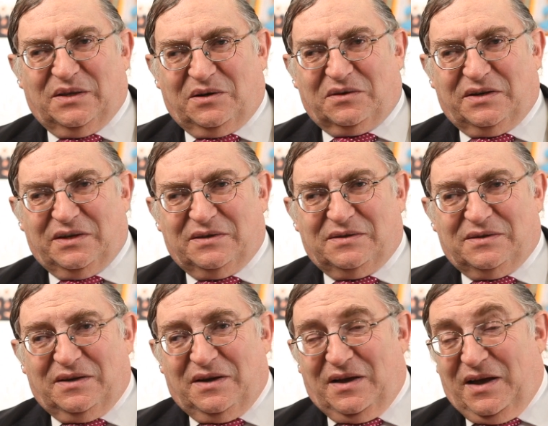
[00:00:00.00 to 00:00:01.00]
little kids.
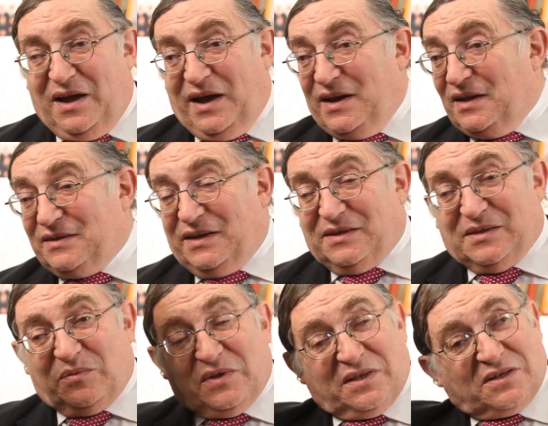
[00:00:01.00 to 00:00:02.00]
And I'll tell you
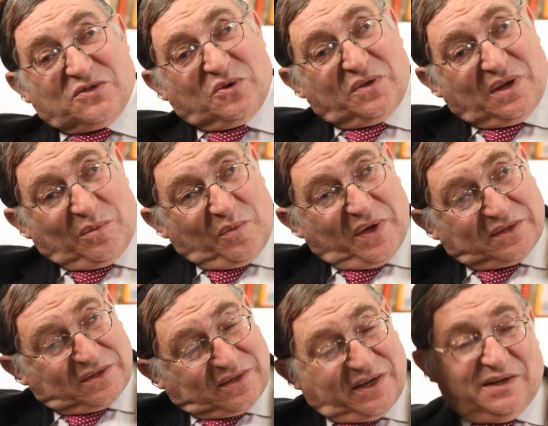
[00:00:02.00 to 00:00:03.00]
something, this story that I'm about
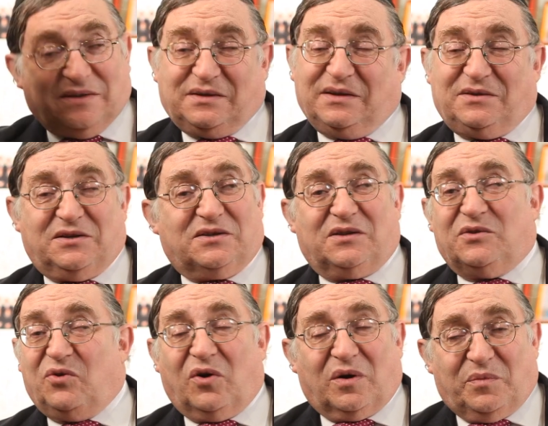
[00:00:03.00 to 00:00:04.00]
to tell you is just
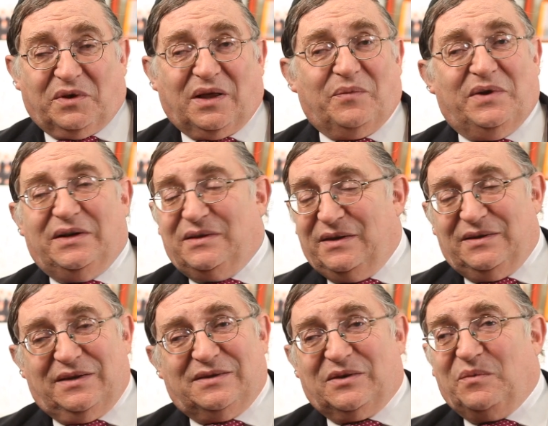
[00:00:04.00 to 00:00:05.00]
adorable. I mean,
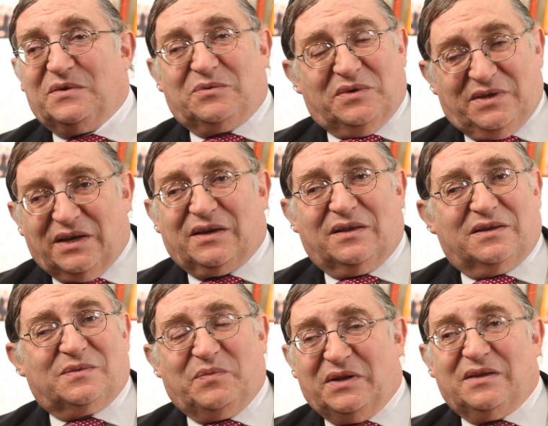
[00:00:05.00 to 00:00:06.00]
it's almost
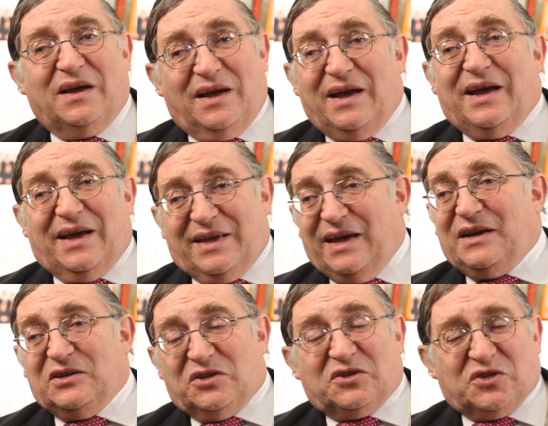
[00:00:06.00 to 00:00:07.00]
ridiculous. But again,
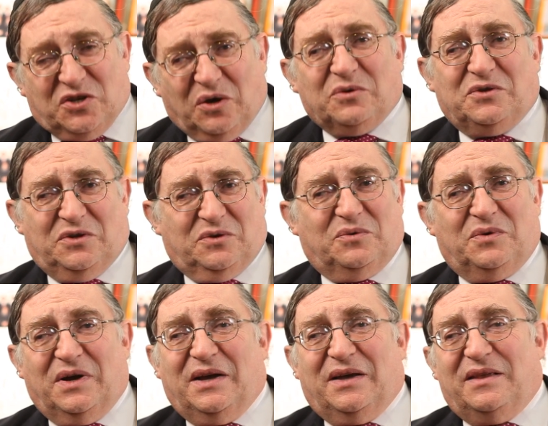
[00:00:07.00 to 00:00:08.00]
it just shows you
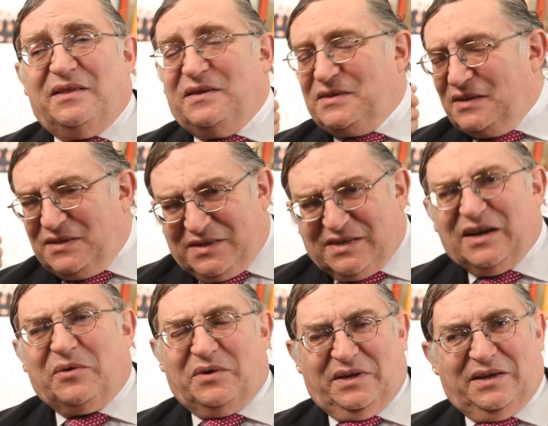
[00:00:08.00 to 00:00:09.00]
the
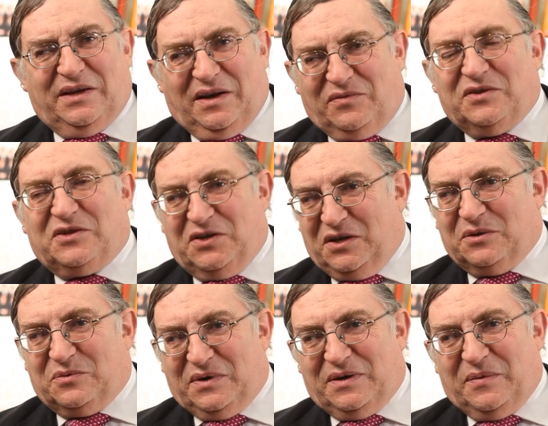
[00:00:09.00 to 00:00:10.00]
sincerity of the
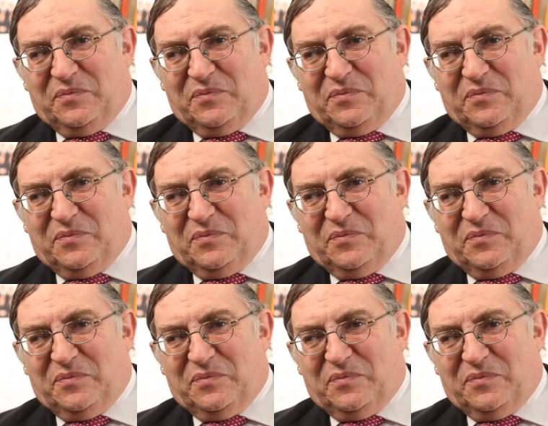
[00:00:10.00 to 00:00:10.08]
children.